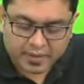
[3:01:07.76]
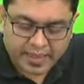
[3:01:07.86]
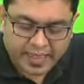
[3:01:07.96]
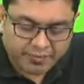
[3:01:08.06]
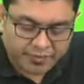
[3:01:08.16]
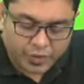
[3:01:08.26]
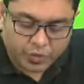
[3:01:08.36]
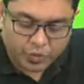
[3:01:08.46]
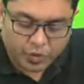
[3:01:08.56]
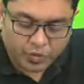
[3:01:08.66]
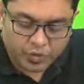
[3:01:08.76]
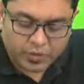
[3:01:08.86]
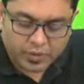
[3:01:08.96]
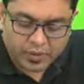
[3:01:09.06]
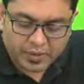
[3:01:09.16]
And we do know
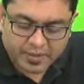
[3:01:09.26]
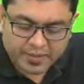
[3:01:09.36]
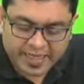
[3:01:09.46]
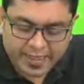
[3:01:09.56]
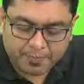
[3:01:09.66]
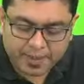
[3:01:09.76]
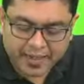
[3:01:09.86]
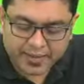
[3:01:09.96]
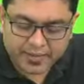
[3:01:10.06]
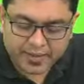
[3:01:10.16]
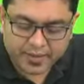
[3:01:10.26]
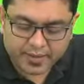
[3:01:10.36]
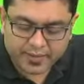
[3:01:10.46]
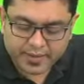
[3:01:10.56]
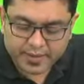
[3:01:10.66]
that planet
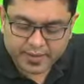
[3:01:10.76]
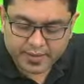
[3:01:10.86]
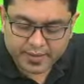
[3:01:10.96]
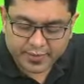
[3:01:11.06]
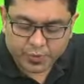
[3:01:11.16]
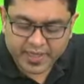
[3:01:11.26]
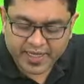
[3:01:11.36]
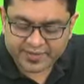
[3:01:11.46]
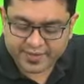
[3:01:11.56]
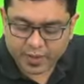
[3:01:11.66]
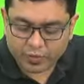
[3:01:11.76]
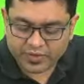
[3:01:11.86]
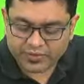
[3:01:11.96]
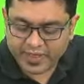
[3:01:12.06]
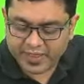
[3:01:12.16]
Earth rotates around the
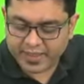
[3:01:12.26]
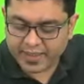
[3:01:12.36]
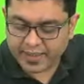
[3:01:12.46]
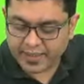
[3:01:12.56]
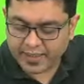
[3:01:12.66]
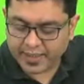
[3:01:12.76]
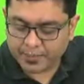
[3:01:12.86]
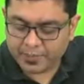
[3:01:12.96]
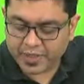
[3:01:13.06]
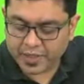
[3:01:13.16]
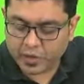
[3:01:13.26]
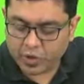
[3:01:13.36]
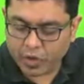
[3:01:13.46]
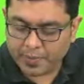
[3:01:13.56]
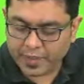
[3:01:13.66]
sun in an elliptical
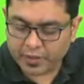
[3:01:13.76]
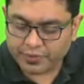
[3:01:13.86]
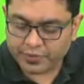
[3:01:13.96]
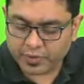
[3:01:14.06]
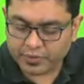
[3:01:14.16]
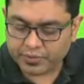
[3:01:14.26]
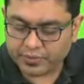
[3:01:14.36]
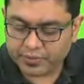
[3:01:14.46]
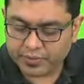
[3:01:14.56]
orbit of sorts.